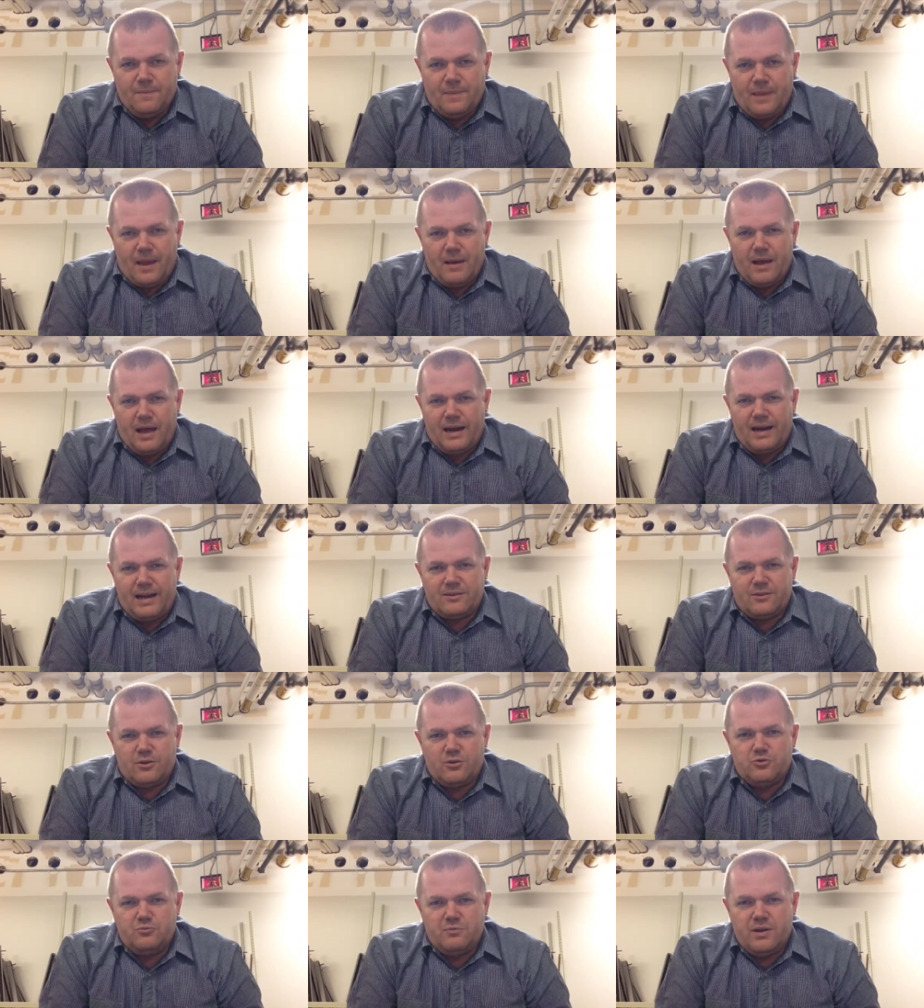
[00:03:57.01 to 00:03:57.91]
I, I
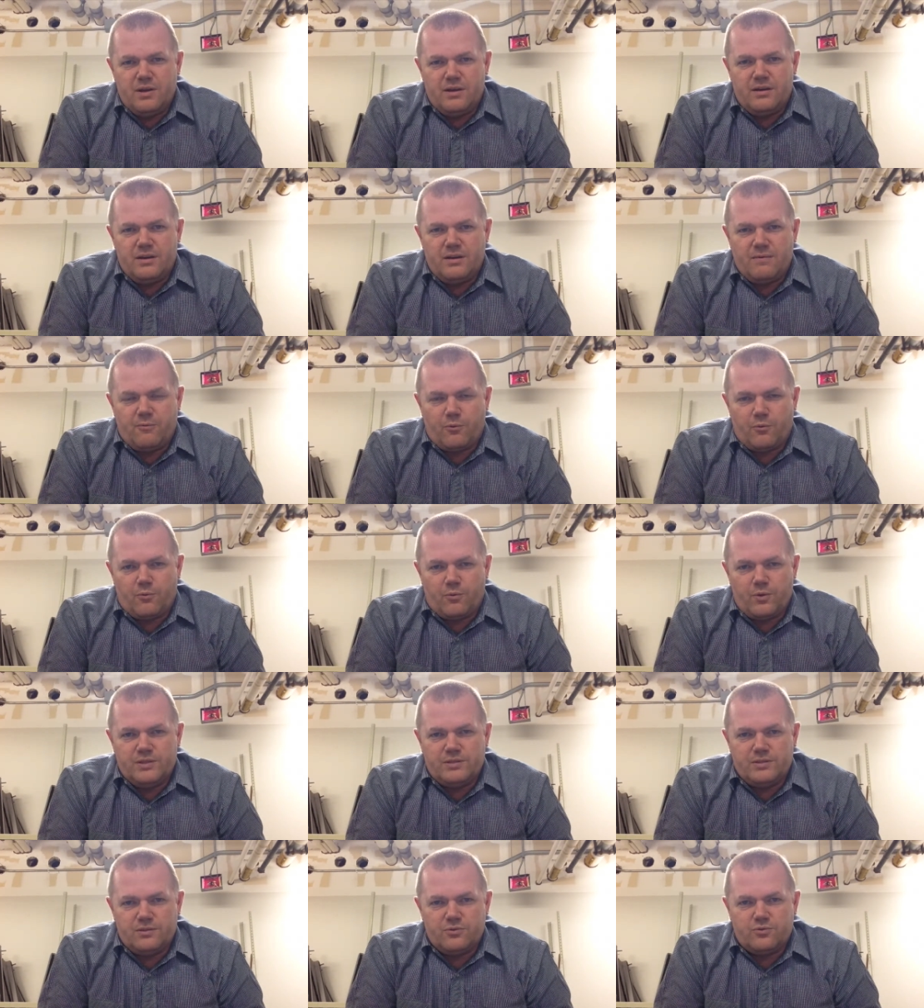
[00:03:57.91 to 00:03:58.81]
let those million different
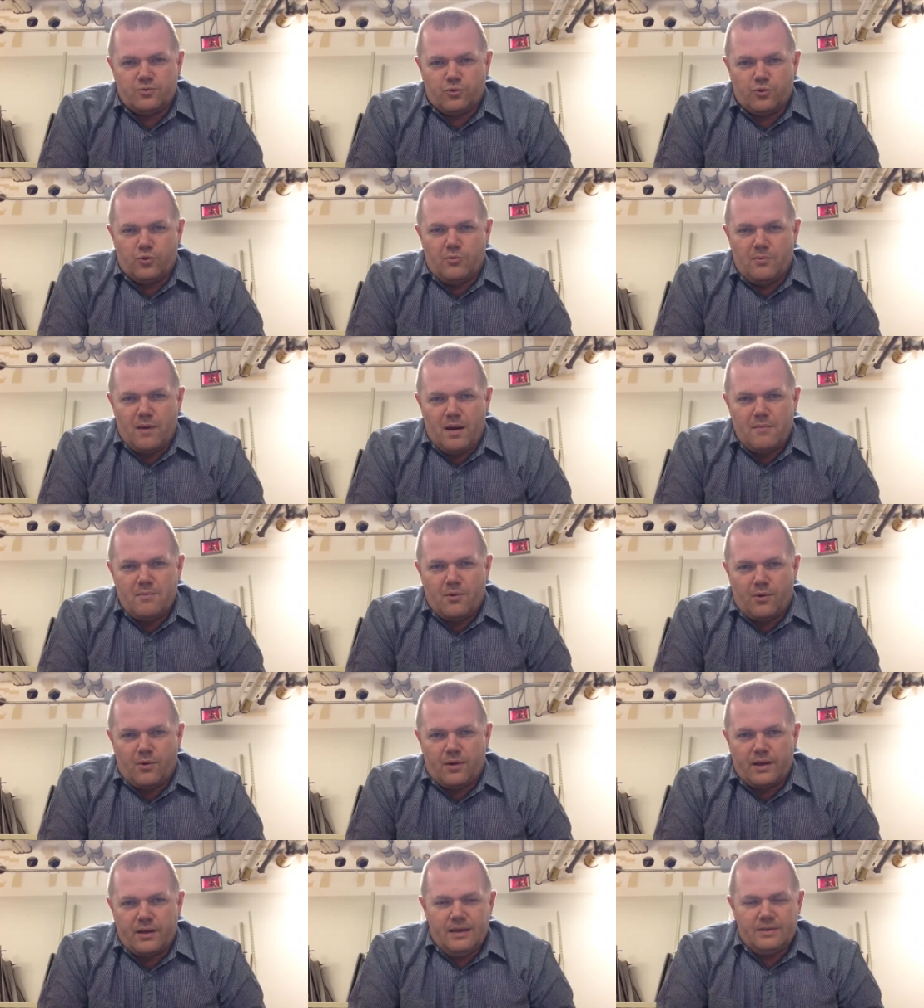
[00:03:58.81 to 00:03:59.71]
reasons rule my
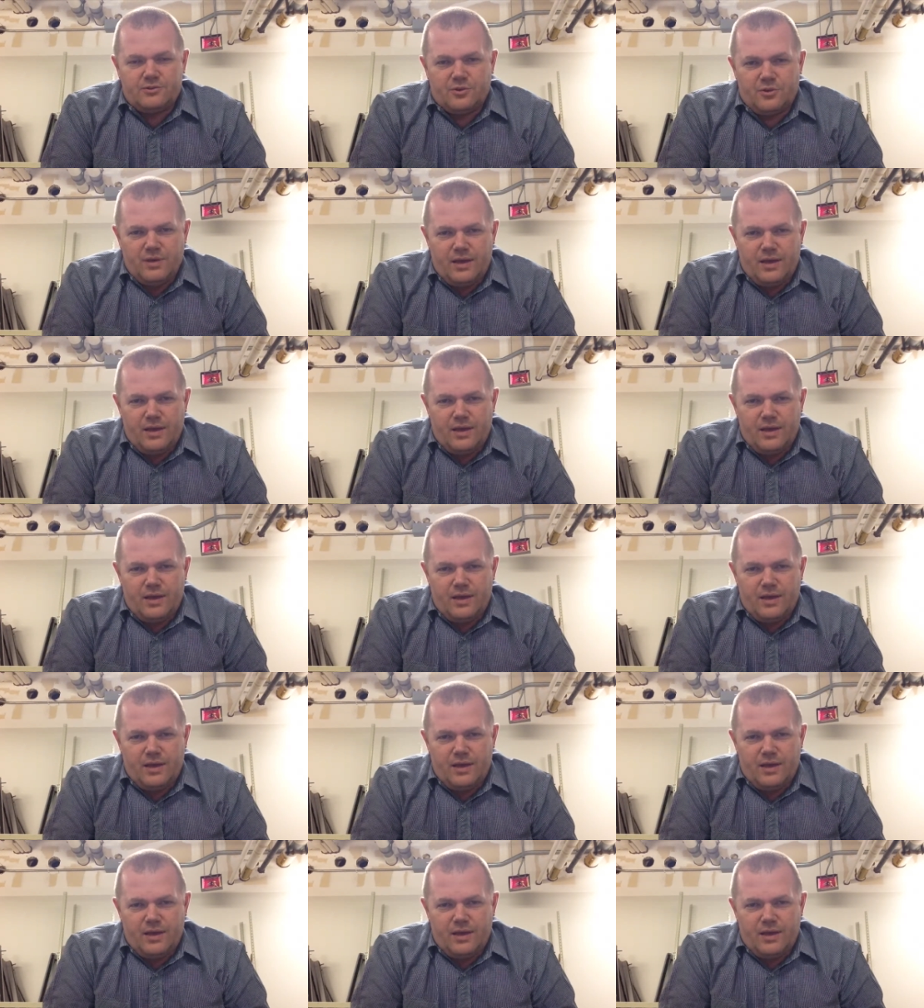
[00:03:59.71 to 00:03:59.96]
morning. And so